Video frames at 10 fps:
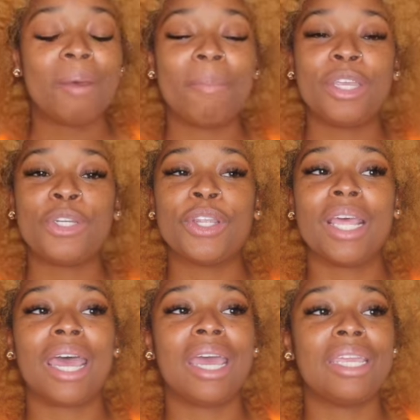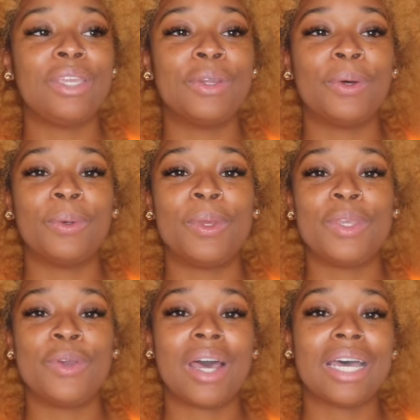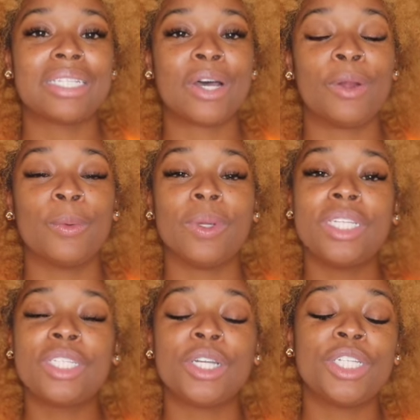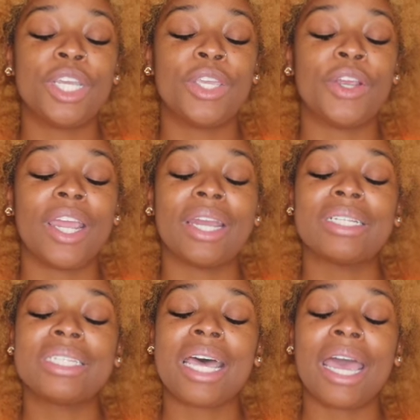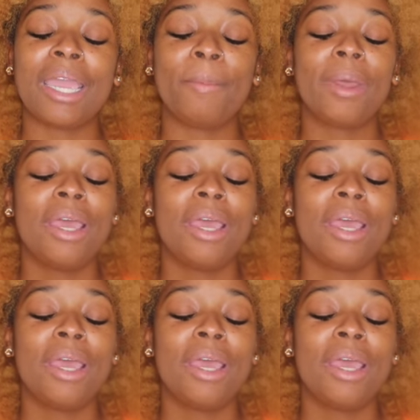Make sure that you guys are researching your hair type.